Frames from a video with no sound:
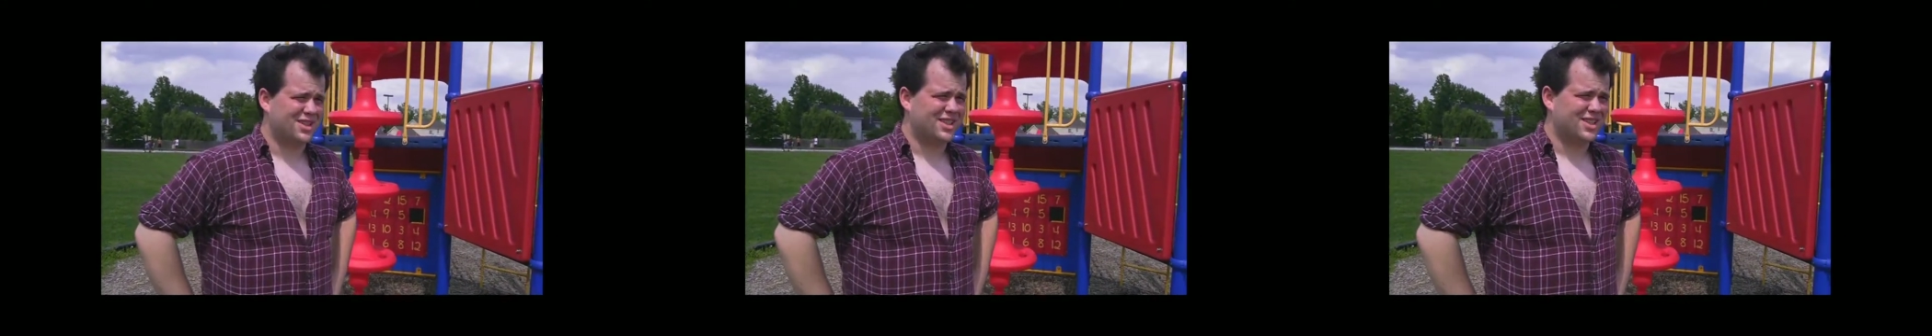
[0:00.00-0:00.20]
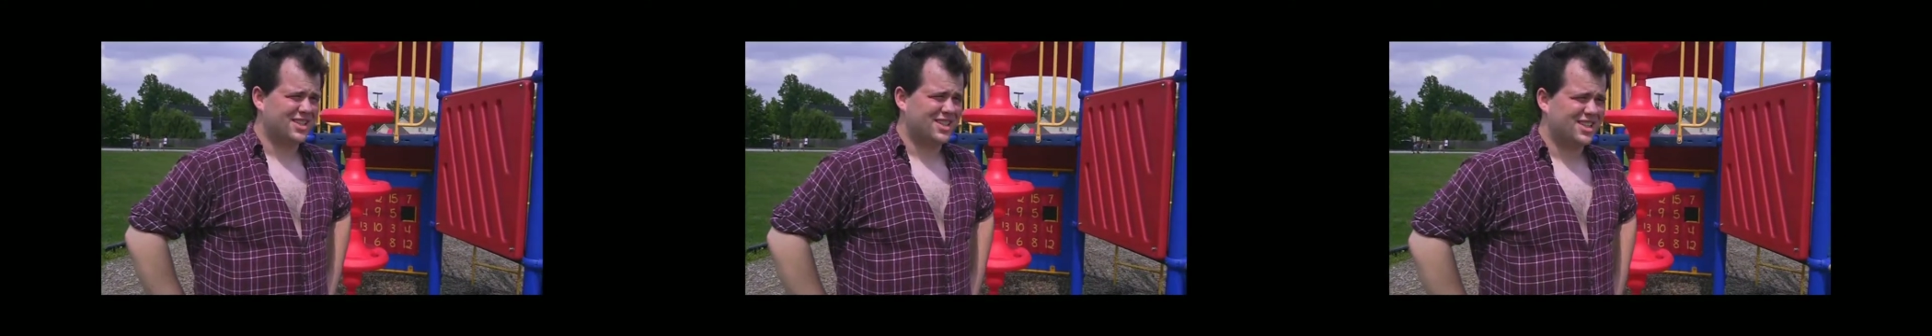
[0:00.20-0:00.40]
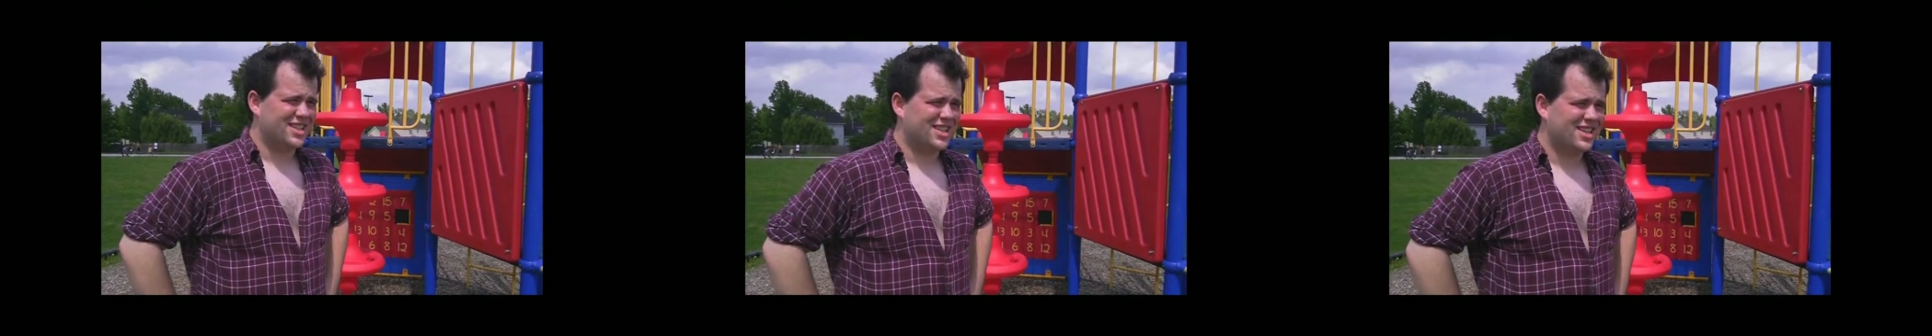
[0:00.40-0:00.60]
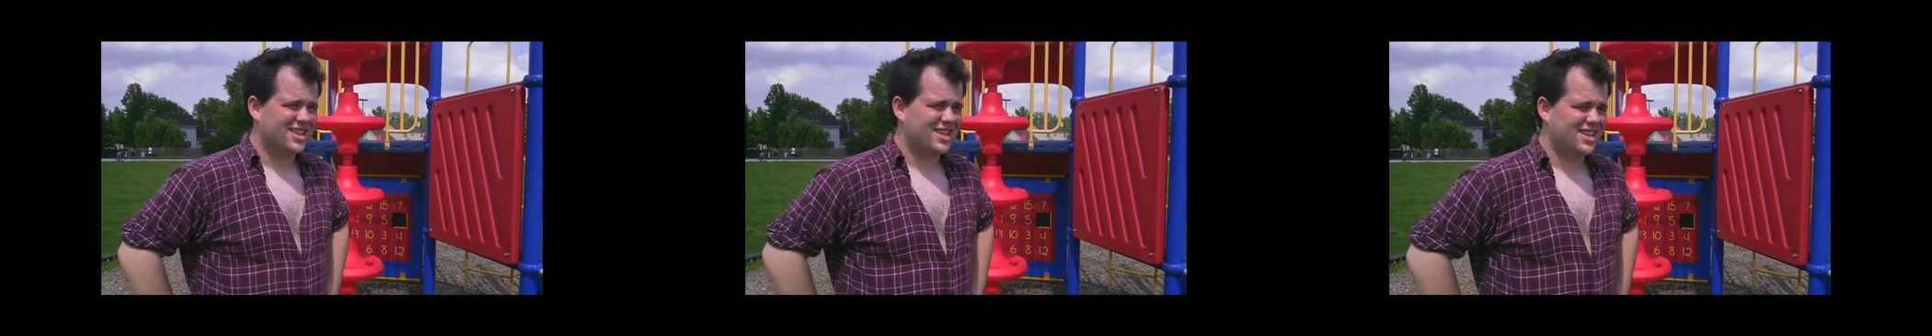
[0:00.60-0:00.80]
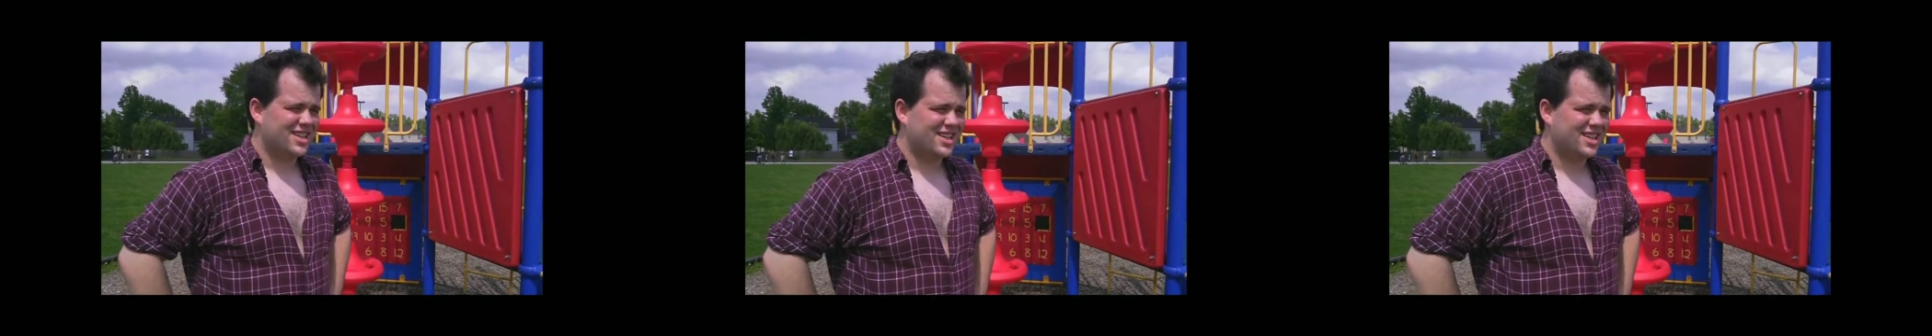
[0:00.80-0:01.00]
part.
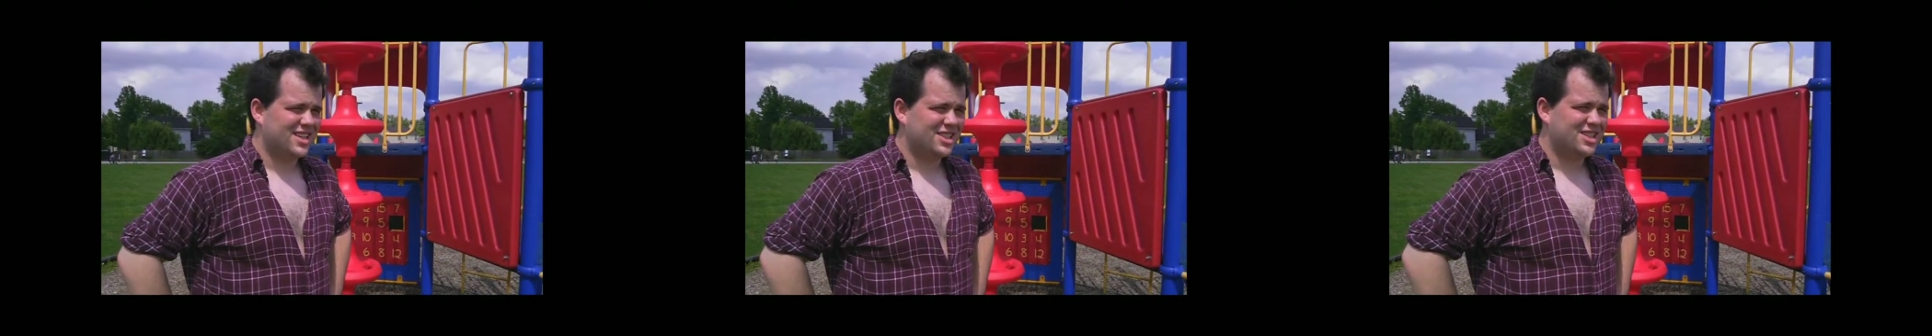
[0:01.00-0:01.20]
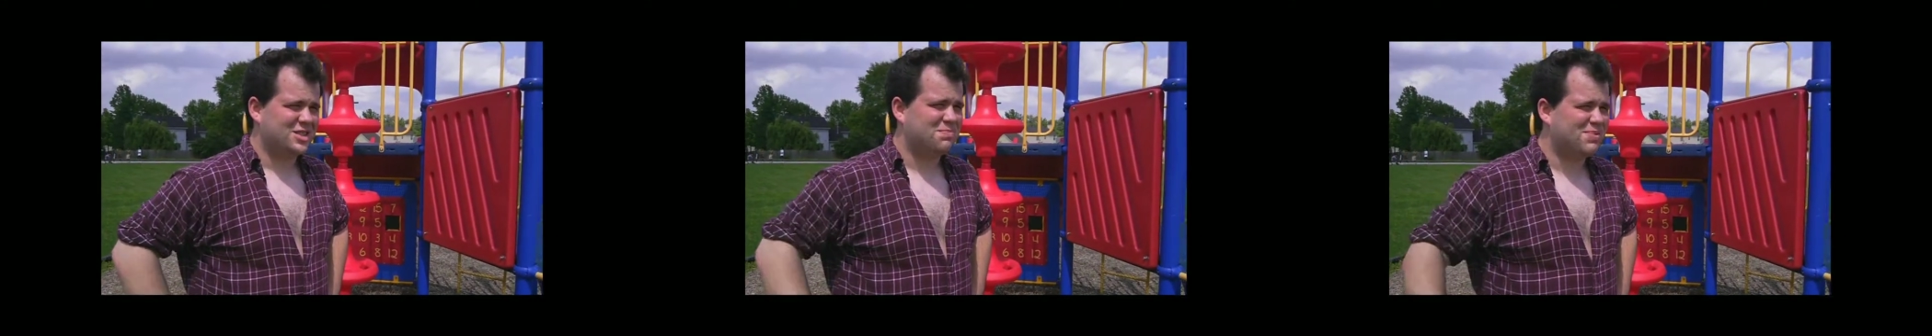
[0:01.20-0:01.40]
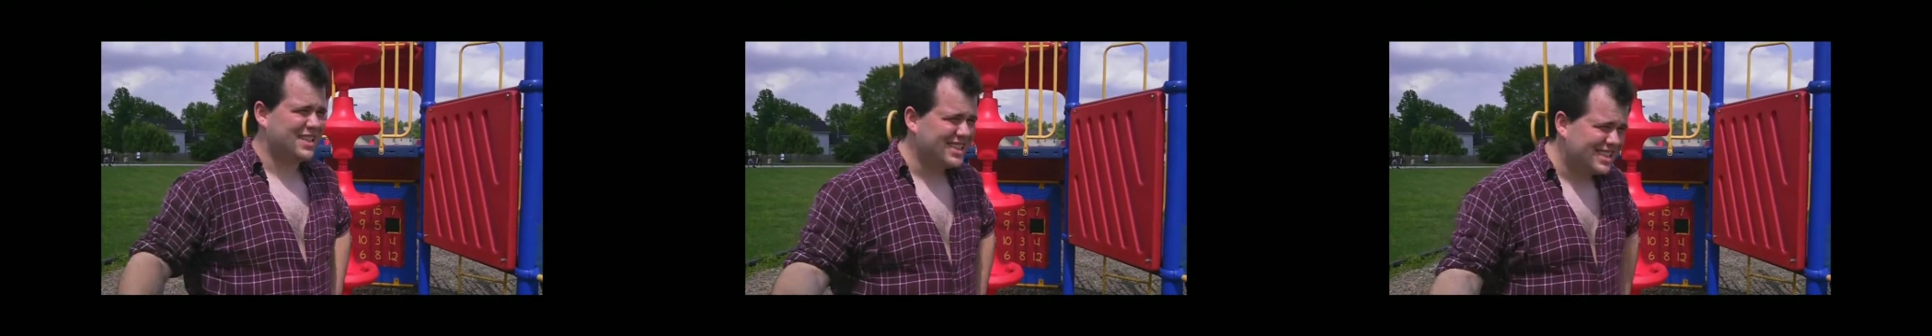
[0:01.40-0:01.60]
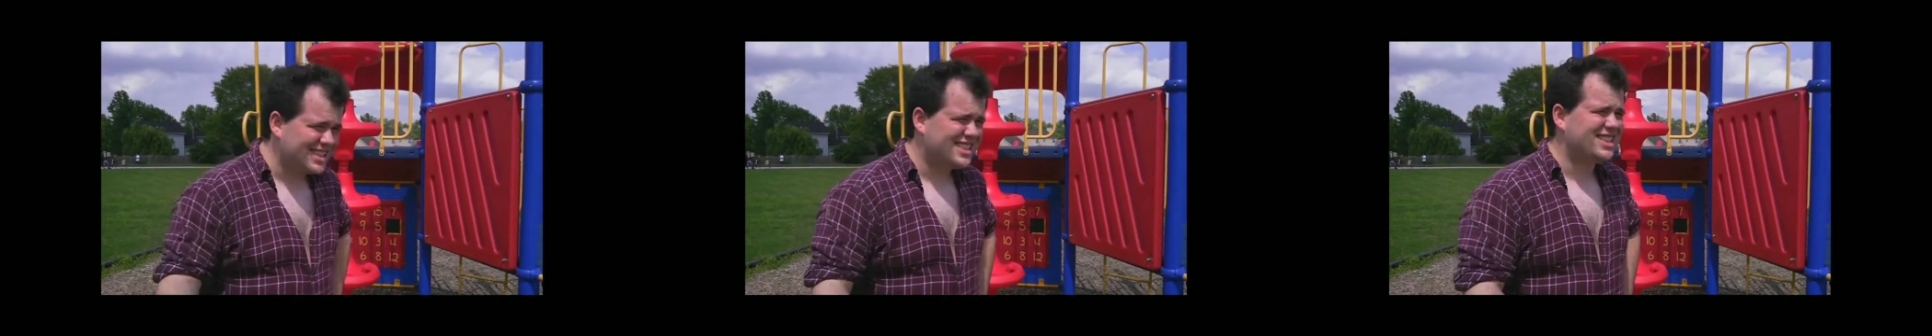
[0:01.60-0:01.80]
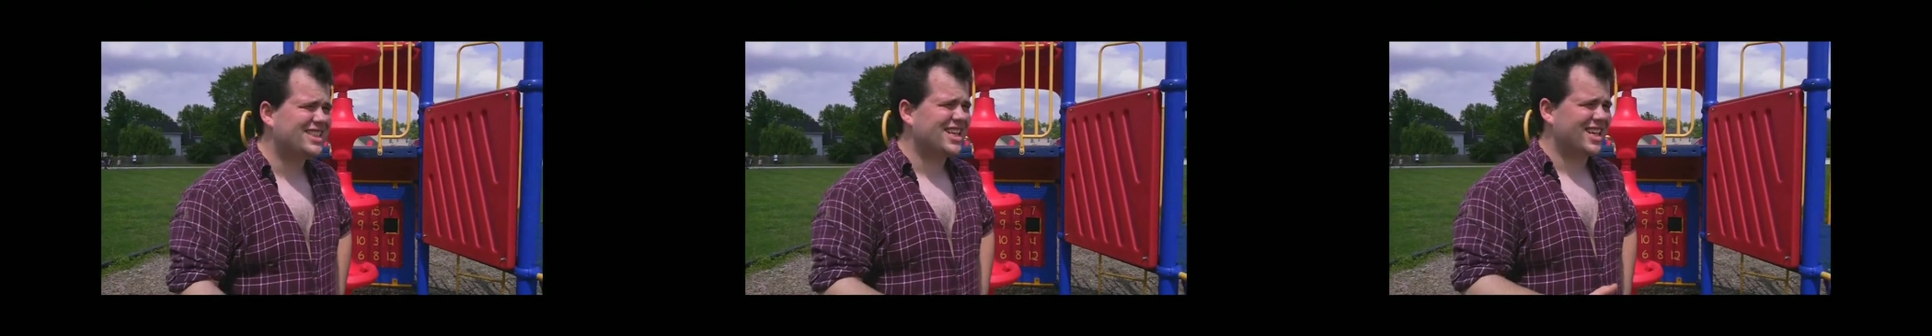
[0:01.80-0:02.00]
Just
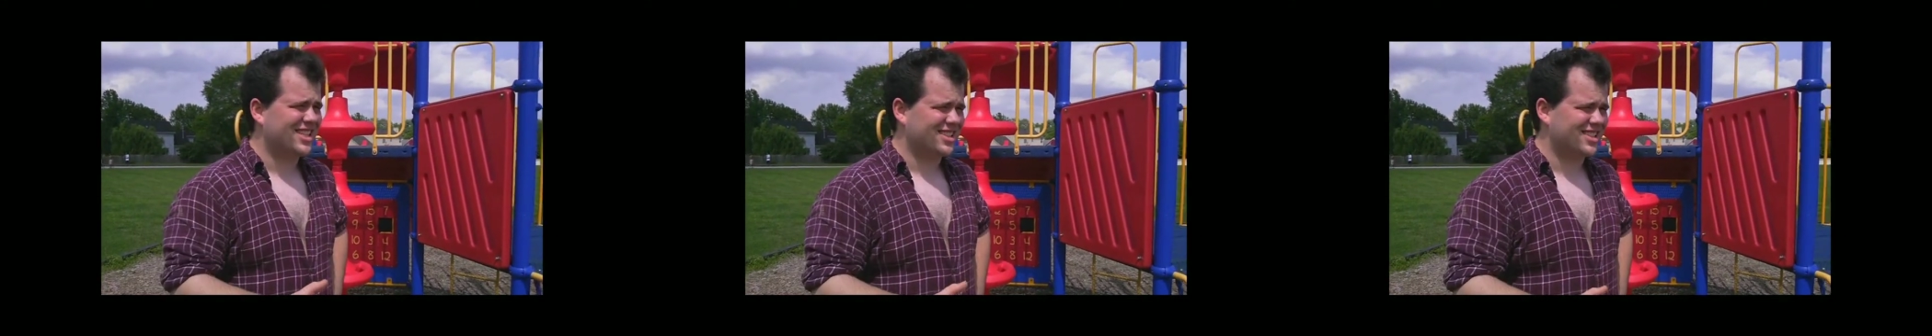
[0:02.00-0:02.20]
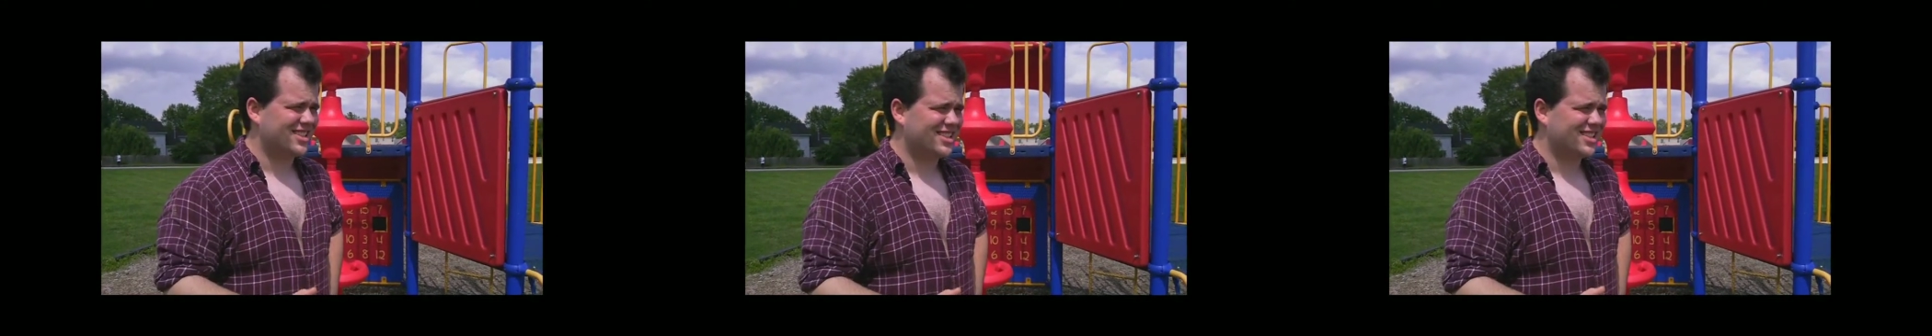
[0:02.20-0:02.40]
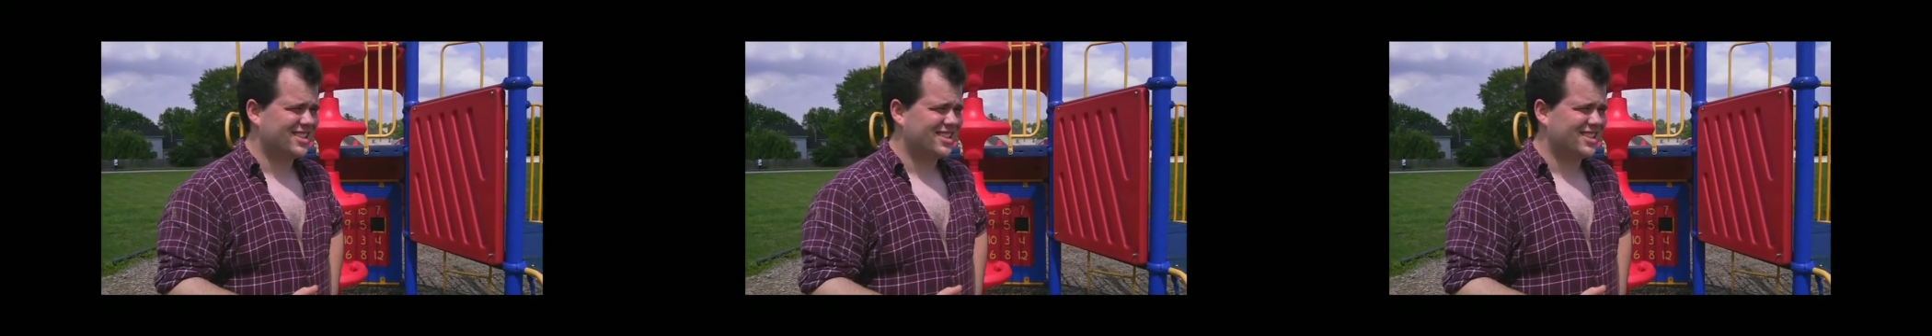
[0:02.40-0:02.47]
piece it together.